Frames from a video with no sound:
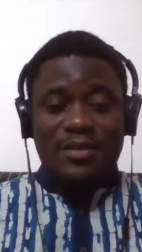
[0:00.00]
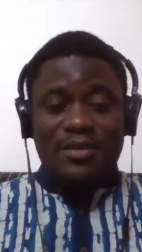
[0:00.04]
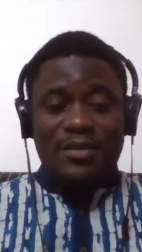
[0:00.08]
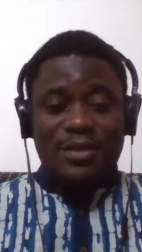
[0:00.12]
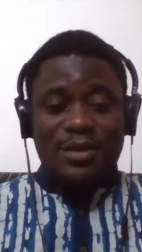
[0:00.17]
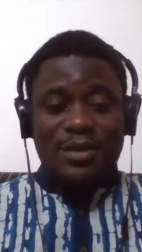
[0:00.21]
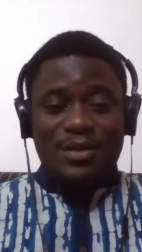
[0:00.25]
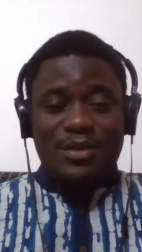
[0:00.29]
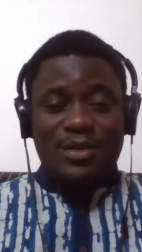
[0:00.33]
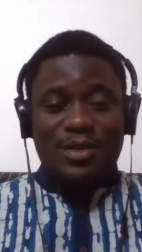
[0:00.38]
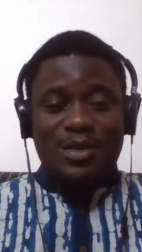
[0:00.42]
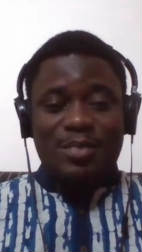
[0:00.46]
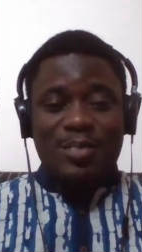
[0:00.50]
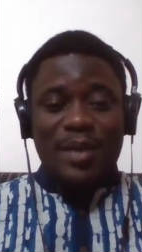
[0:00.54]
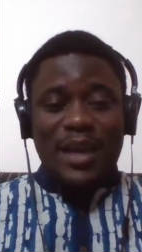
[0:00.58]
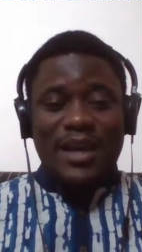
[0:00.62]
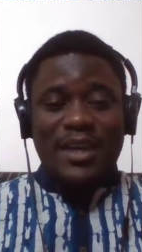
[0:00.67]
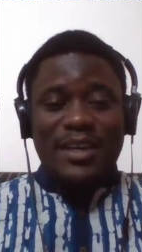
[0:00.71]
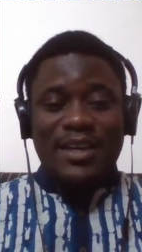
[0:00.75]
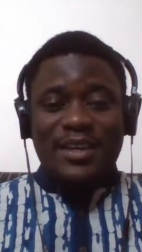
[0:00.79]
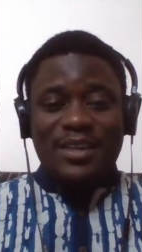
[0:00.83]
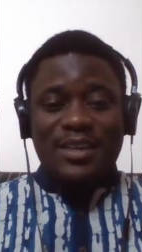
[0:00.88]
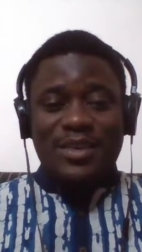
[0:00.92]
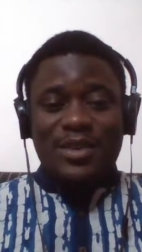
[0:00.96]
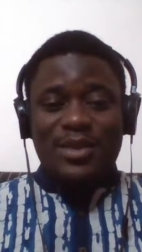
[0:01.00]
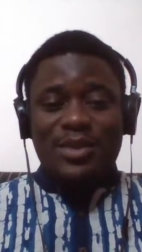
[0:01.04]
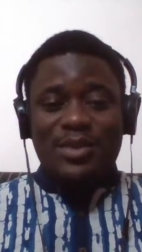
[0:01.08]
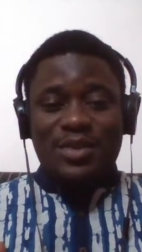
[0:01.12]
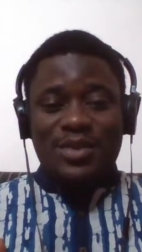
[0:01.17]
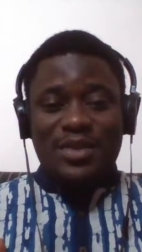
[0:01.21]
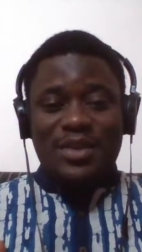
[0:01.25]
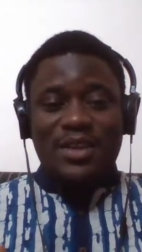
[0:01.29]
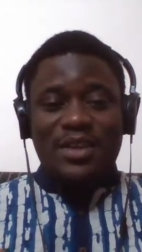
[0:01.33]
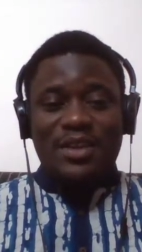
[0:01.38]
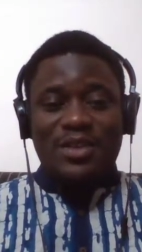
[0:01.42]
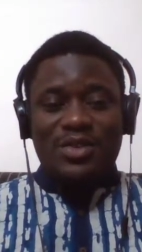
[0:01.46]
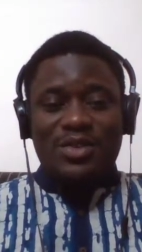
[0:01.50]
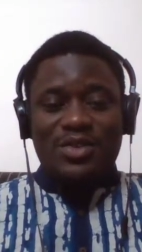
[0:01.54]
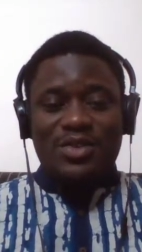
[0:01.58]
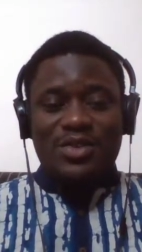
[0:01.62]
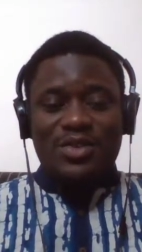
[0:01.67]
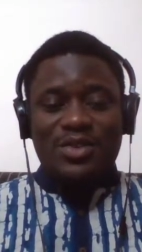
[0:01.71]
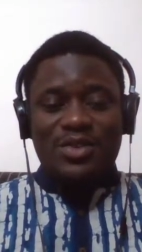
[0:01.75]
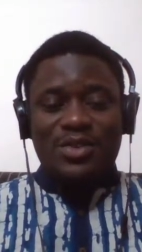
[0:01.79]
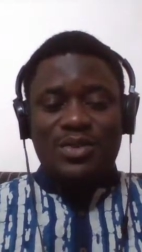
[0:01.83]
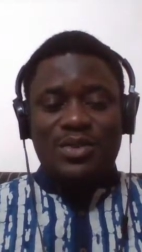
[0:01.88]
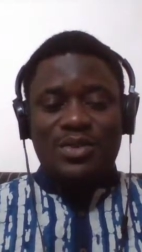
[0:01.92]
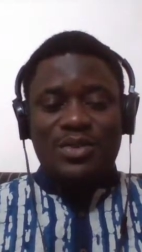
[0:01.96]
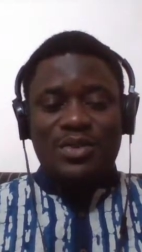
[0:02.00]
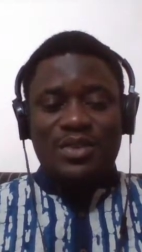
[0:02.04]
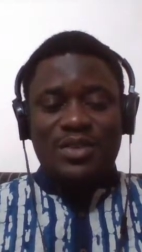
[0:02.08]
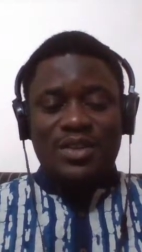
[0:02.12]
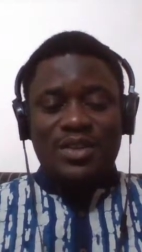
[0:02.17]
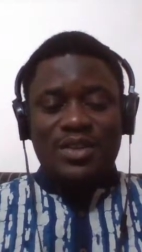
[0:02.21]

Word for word: the spanking new things to